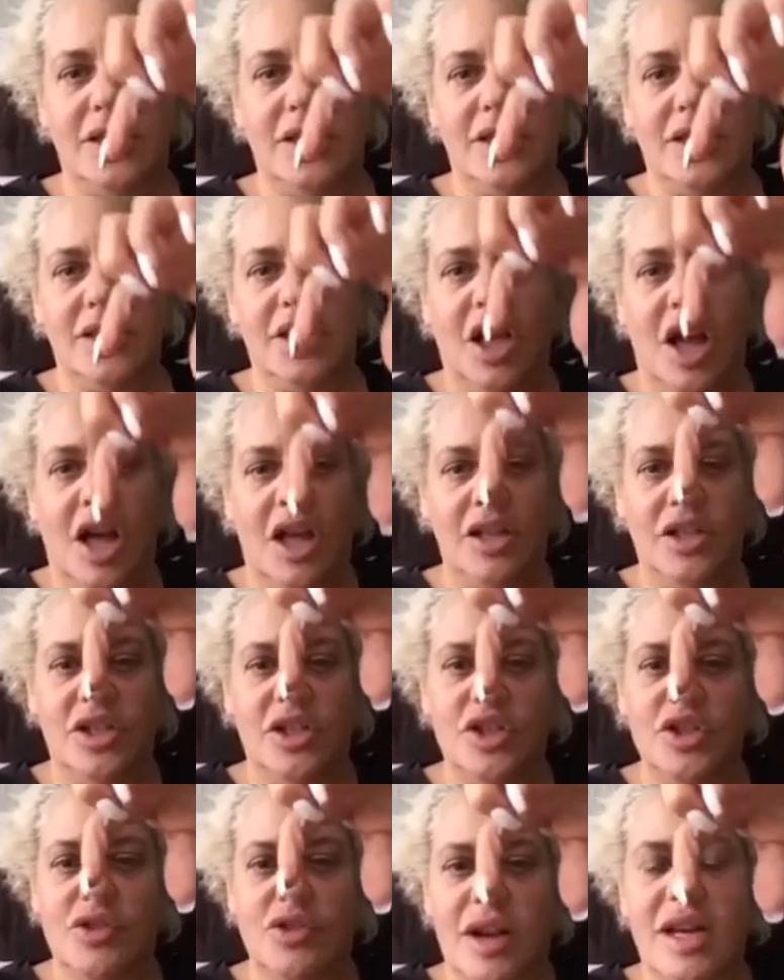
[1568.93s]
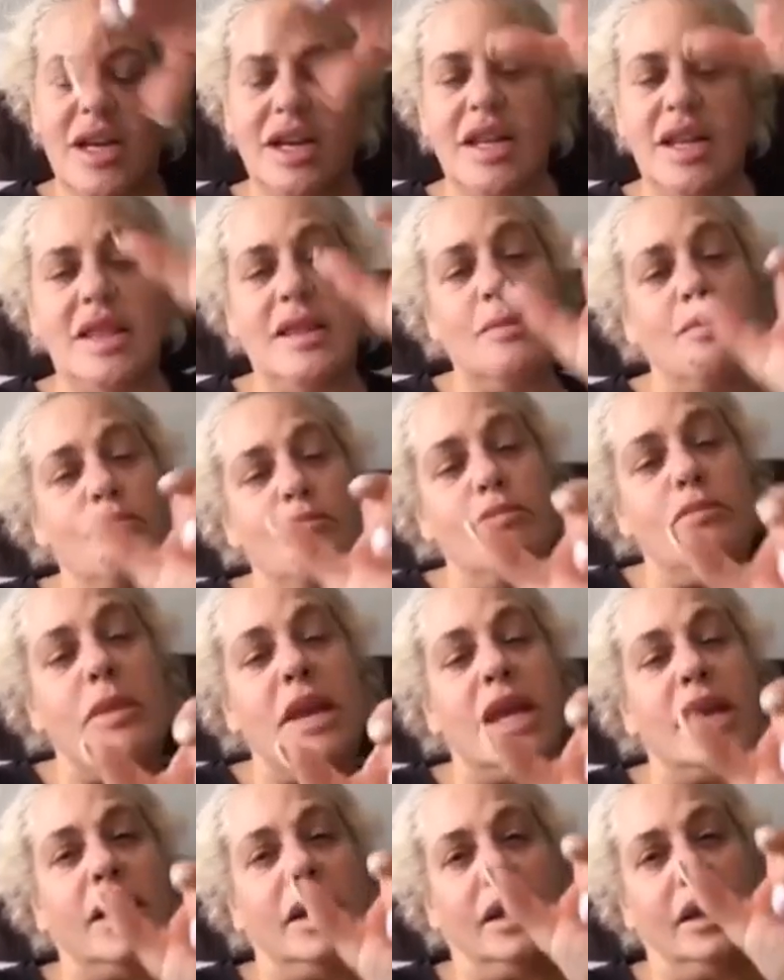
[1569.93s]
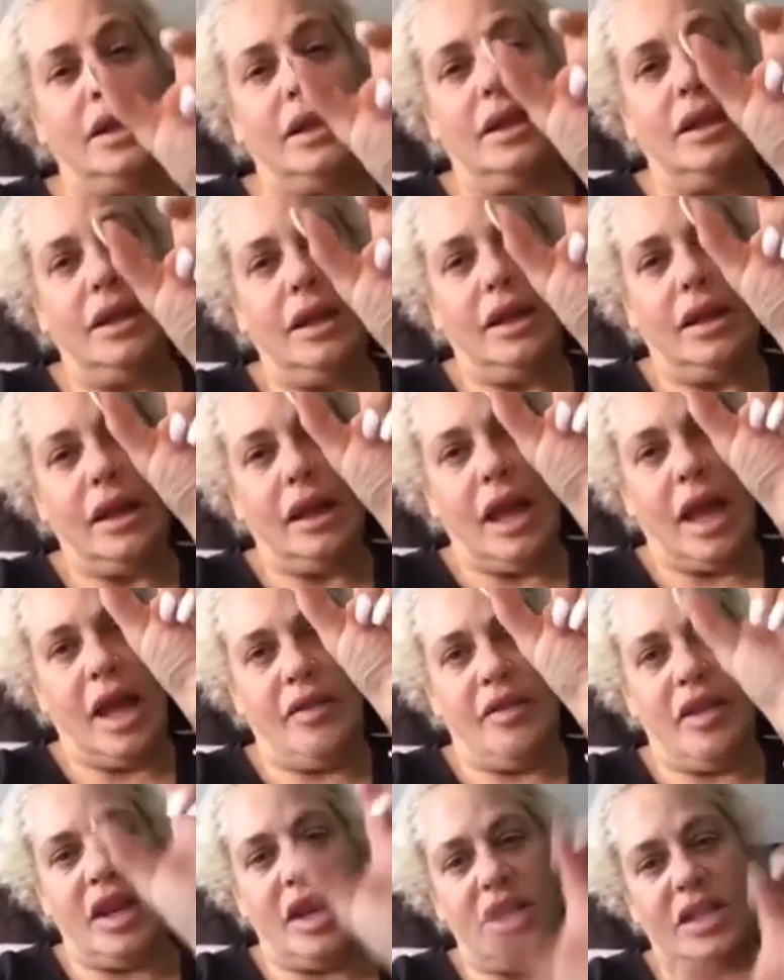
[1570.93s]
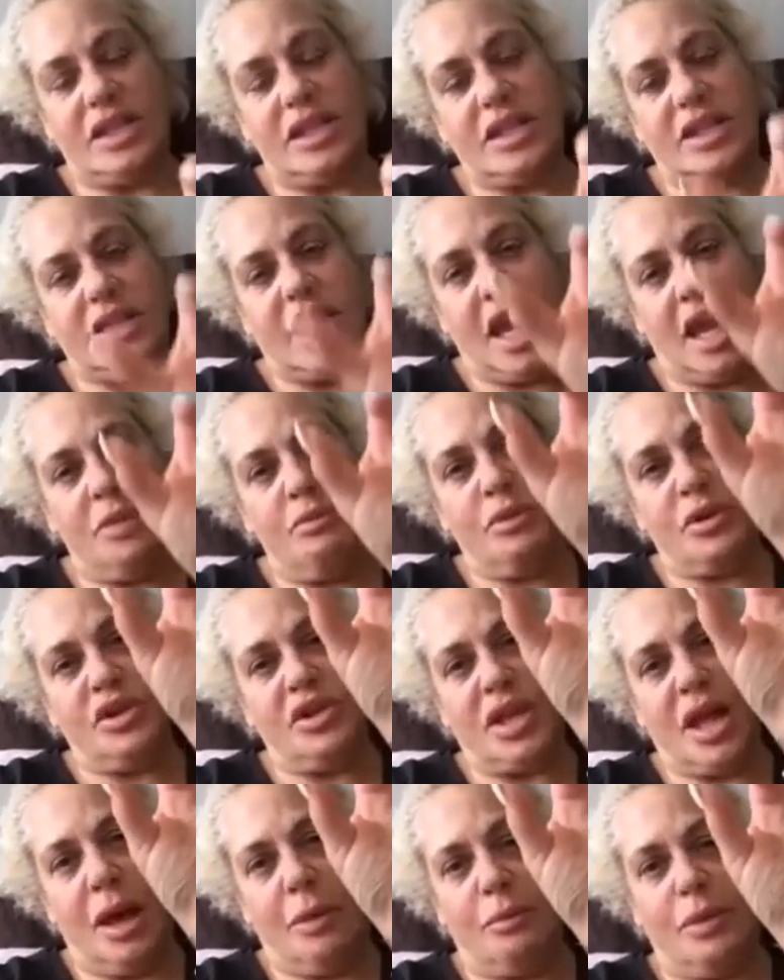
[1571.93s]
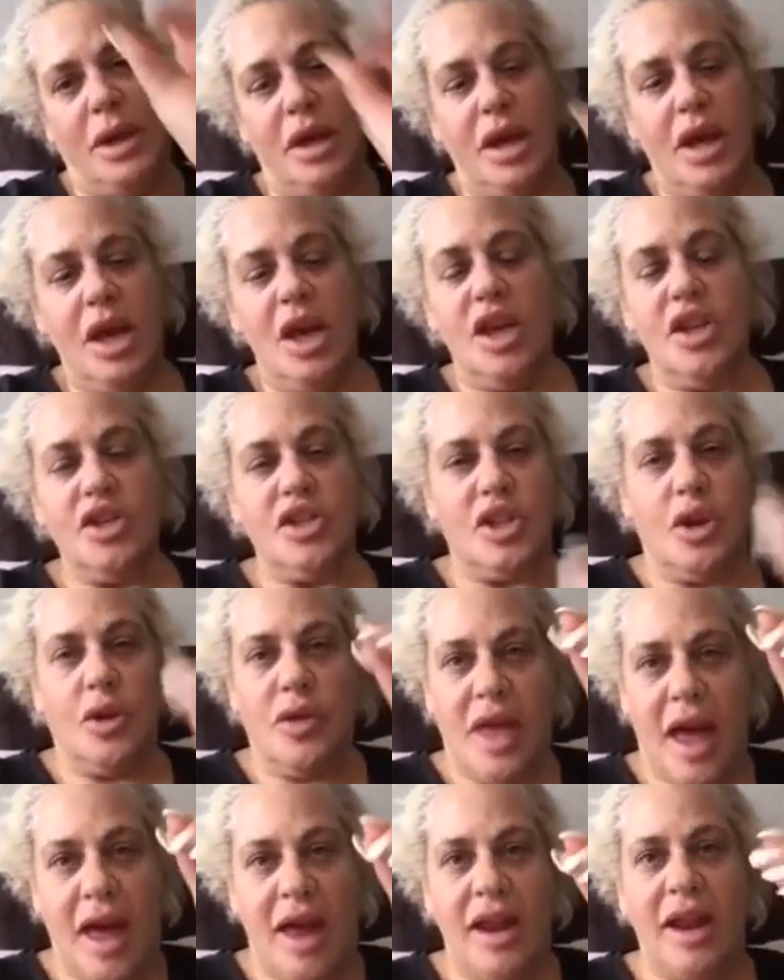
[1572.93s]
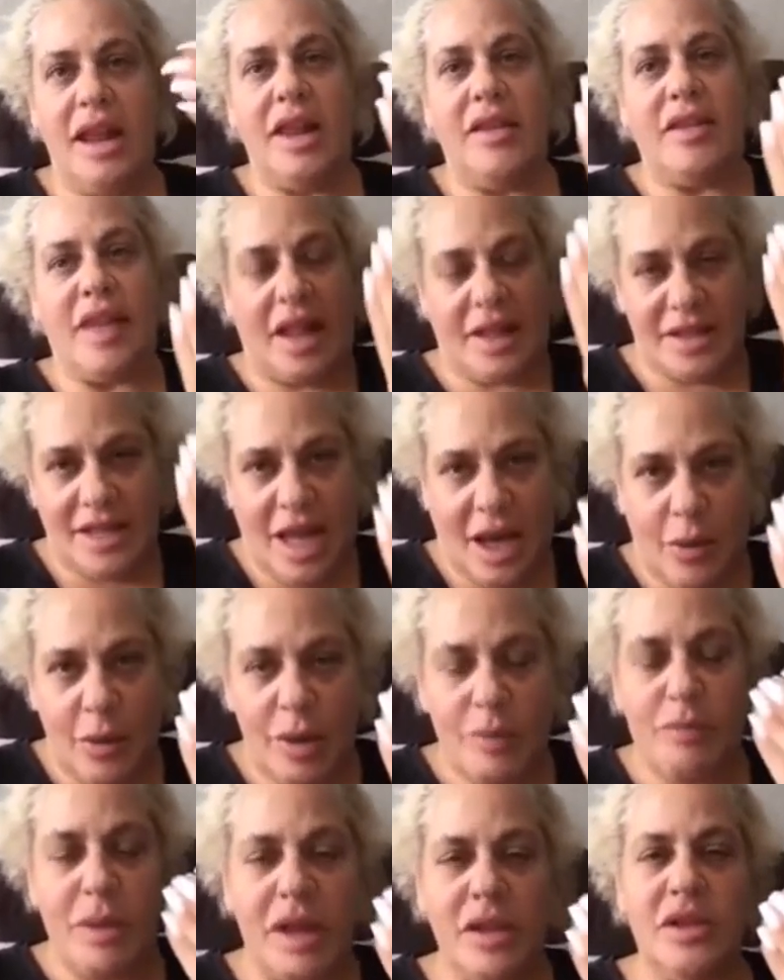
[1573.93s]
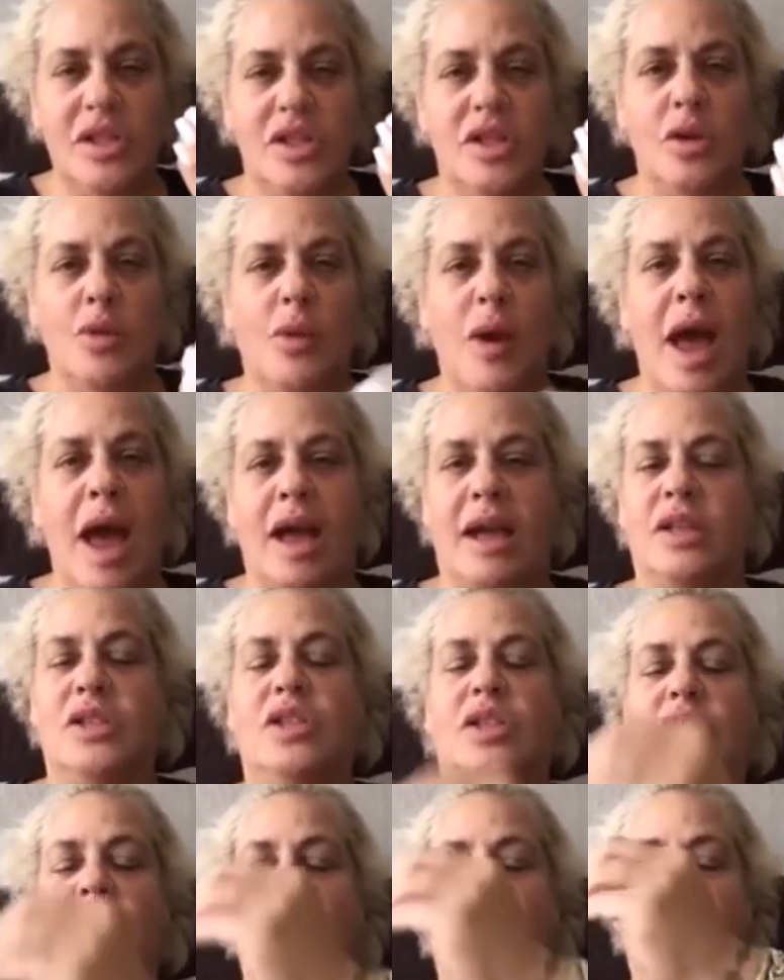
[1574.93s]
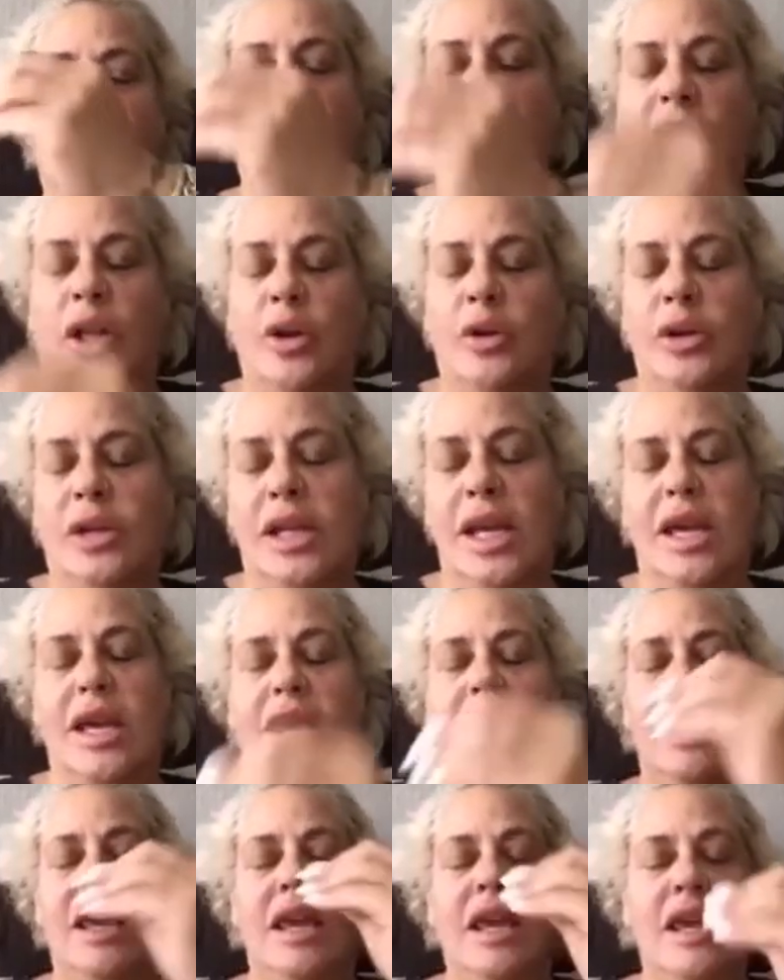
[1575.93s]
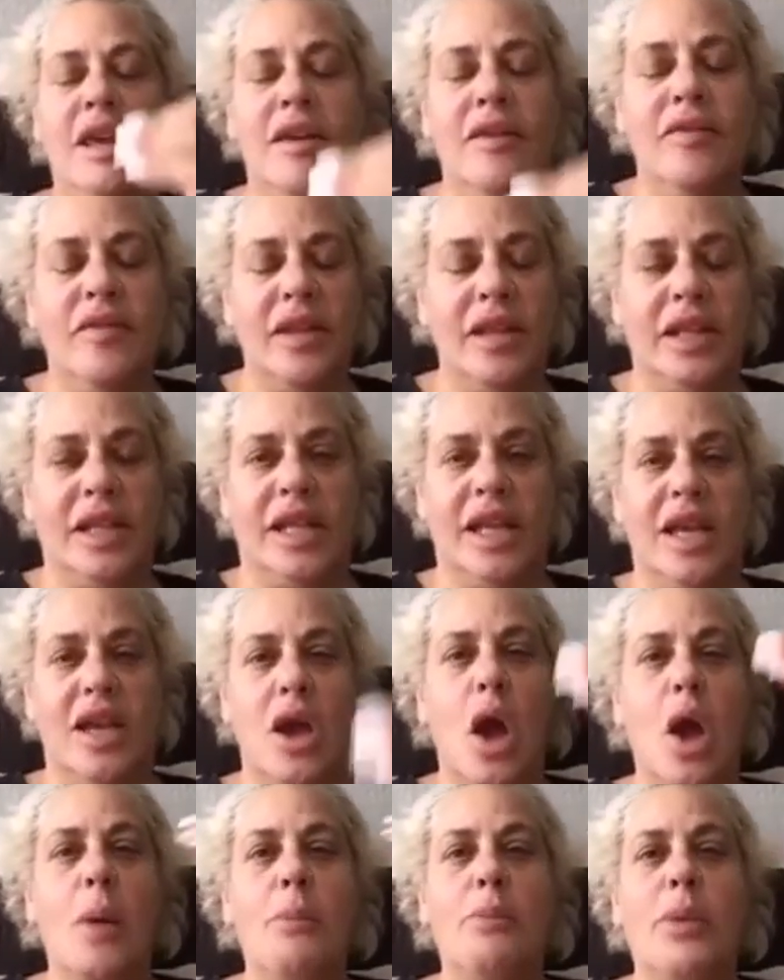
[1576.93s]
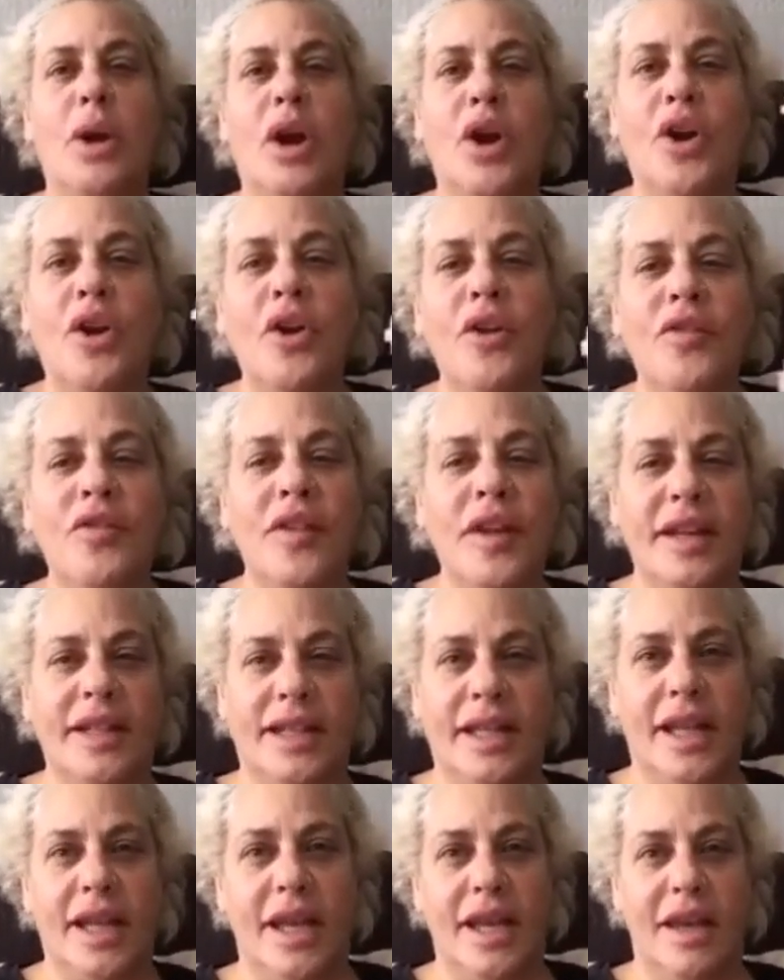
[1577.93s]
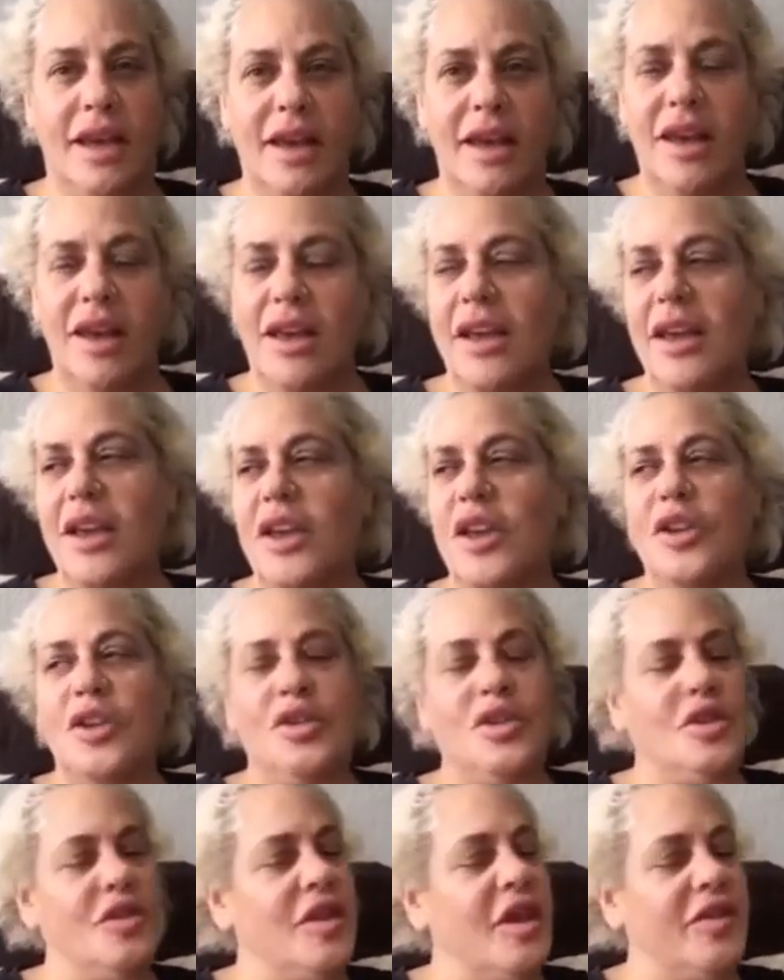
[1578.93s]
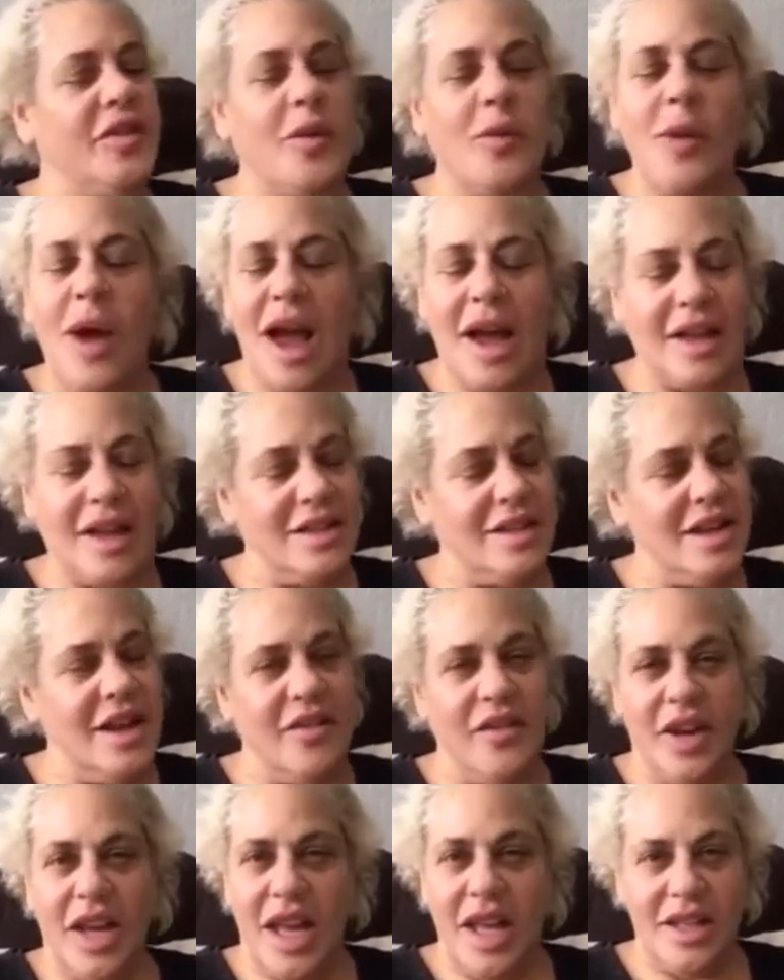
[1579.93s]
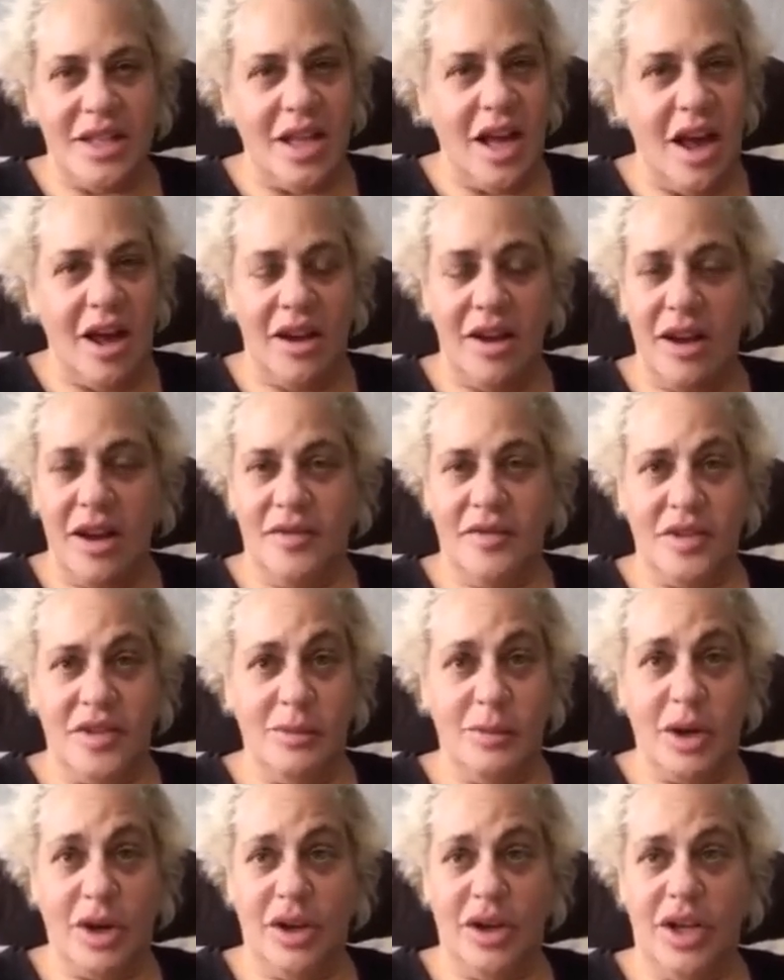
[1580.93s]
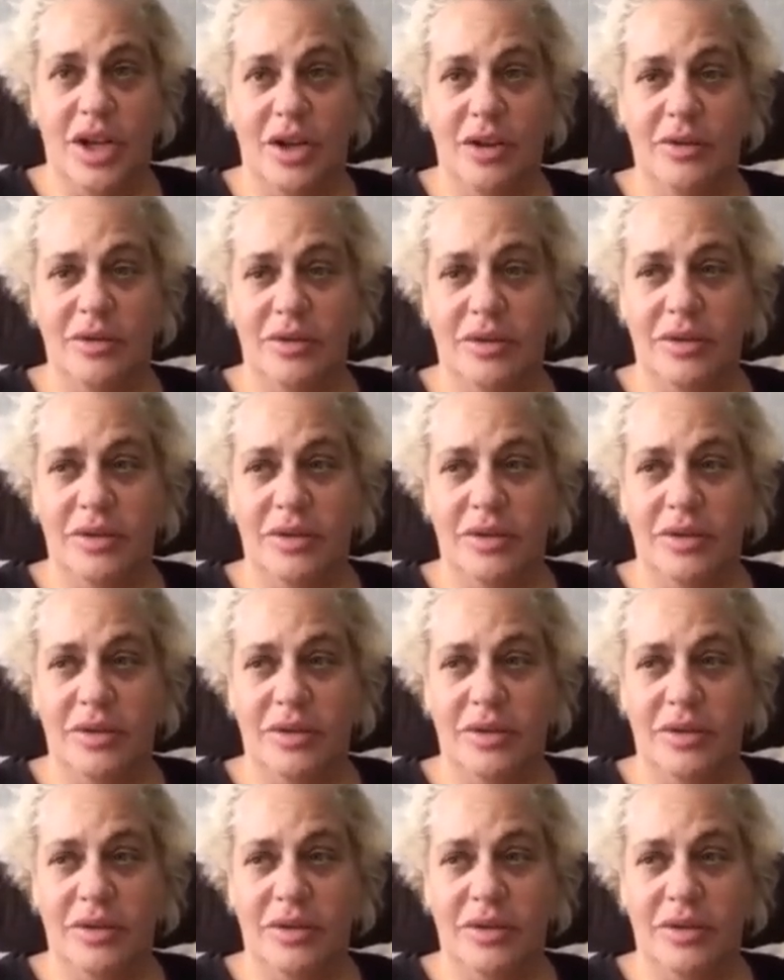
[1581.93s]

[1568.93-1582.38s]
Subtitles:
It's concentrated in the middle and then it tapers up so that's how it melts the wax slowly, evenly, perfectly, so that the wax never gets hot enough to burn you.